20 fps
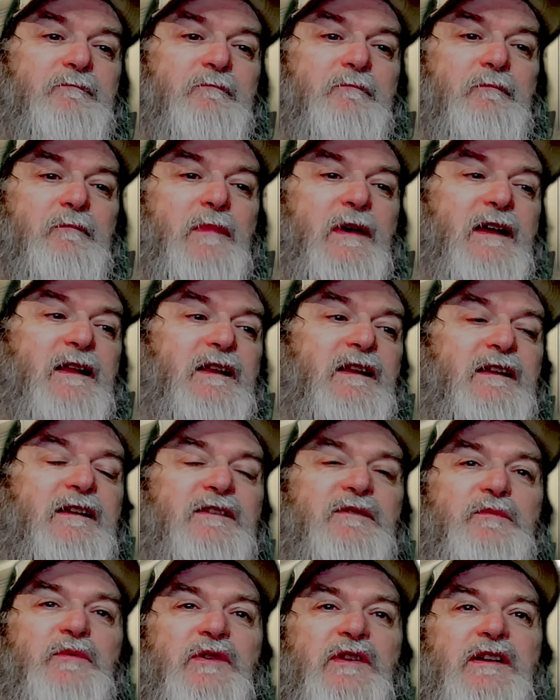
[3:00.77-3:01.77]
my
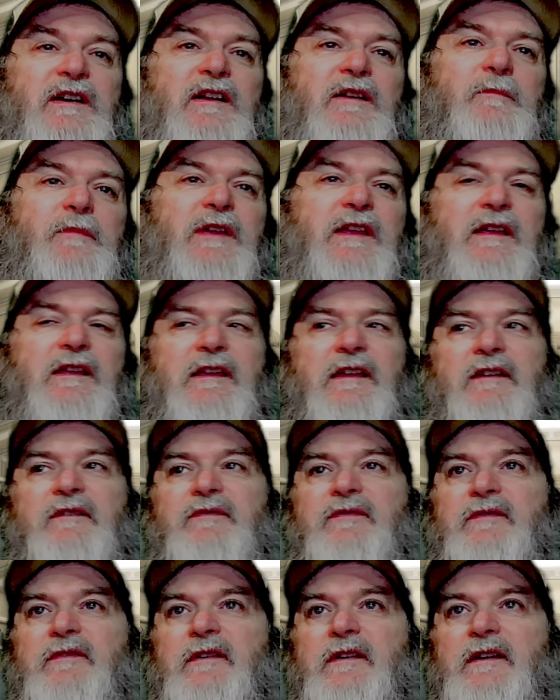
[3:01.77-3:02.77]
list would kind of be
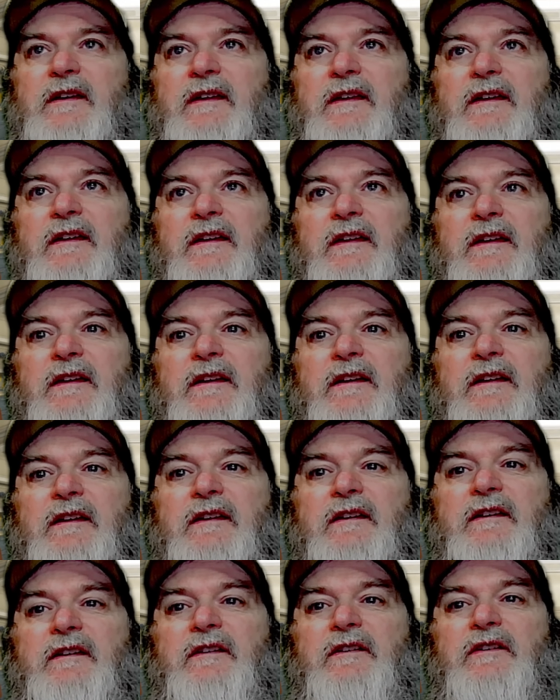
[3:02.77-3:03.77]
if
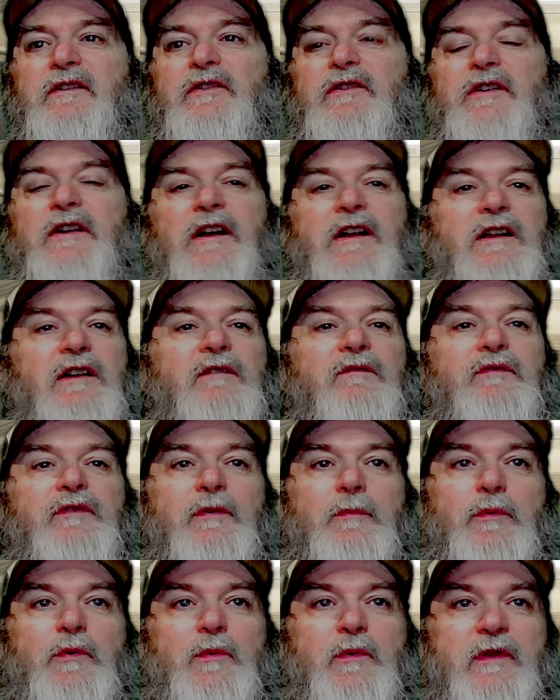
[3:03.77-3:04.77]
you're not
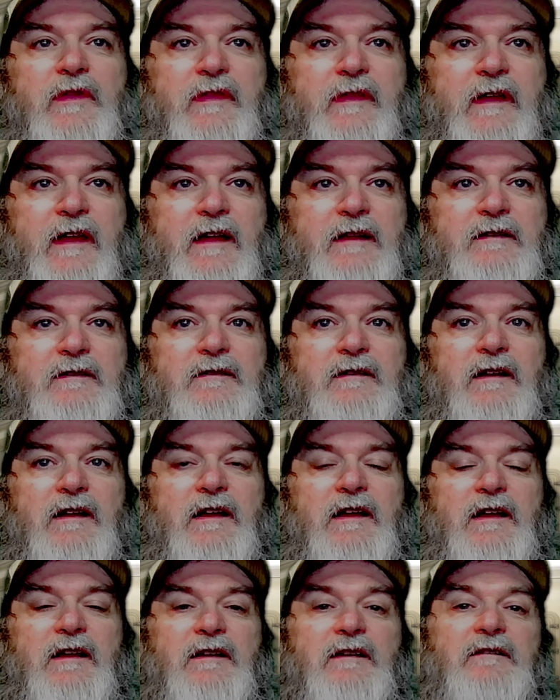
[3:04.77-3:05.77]
comfortable with that.
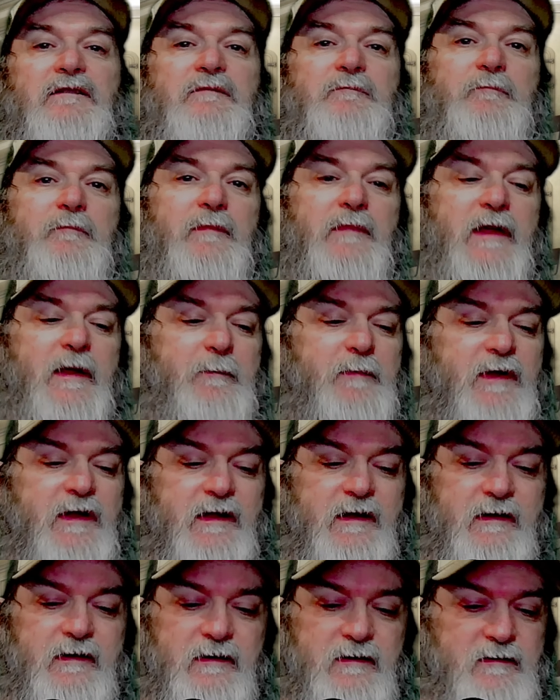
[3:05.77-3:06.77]

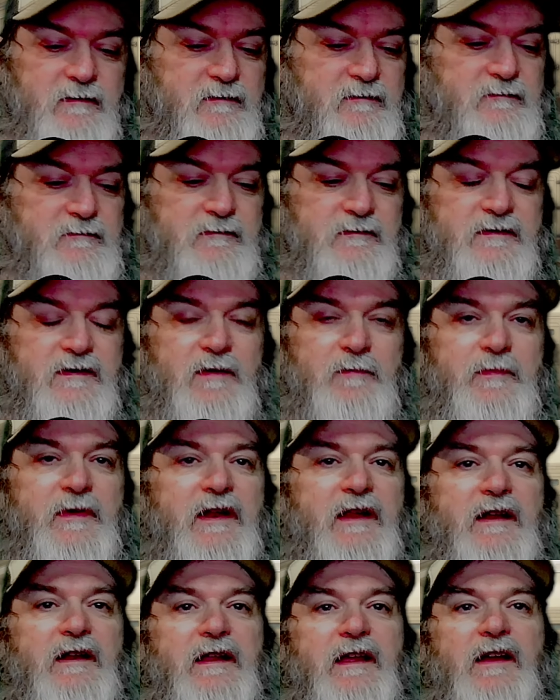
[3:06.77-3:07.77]
Maybe
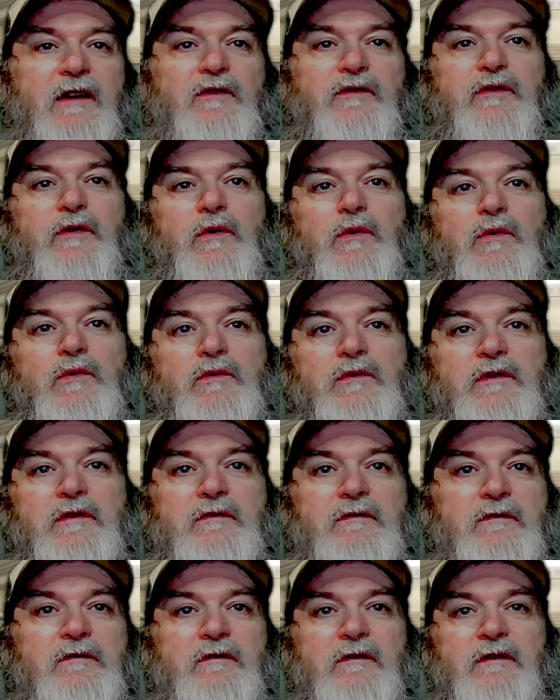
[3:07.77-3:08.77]
somebody in the household
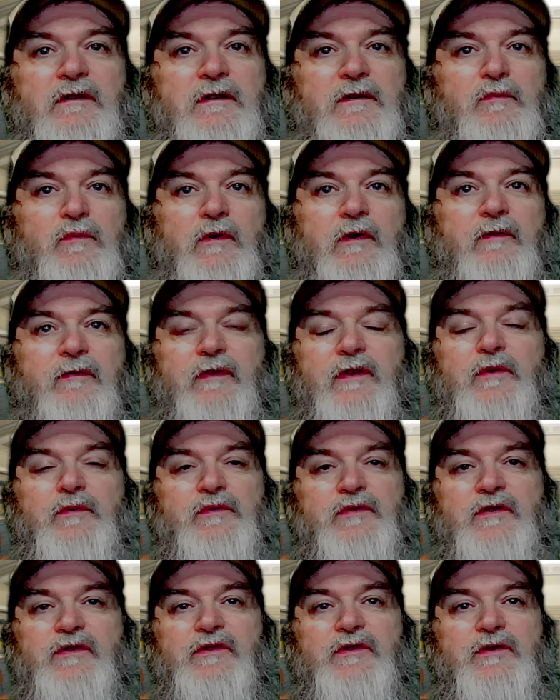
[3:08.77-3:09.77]

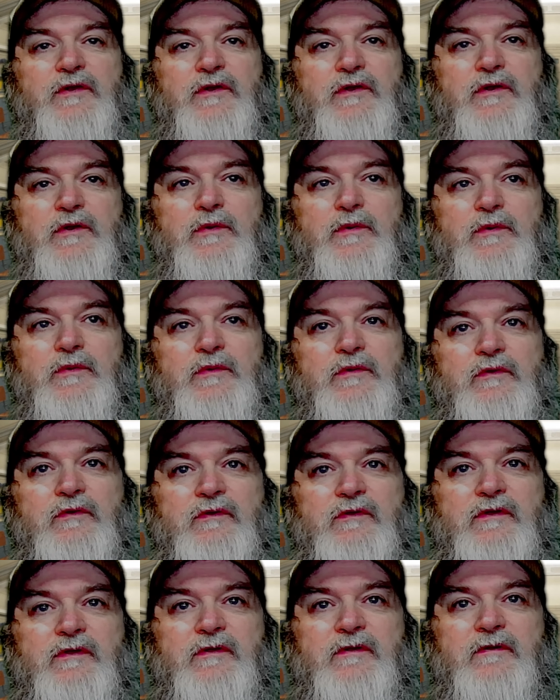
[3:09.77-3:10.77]
refuses to
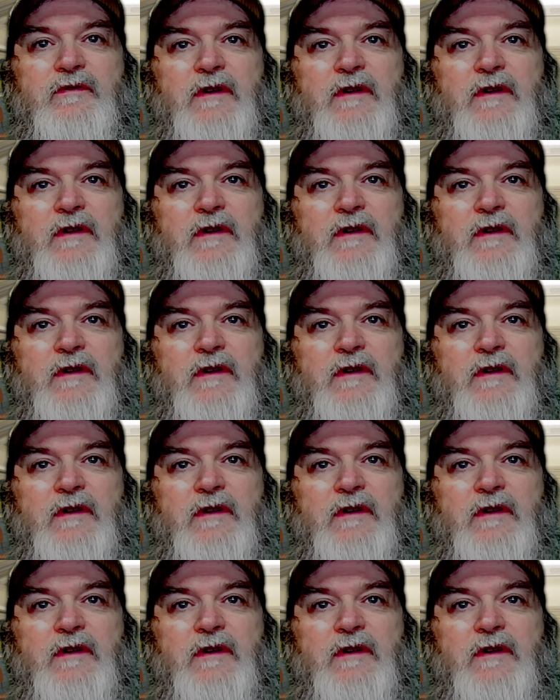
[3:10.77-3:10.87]
use,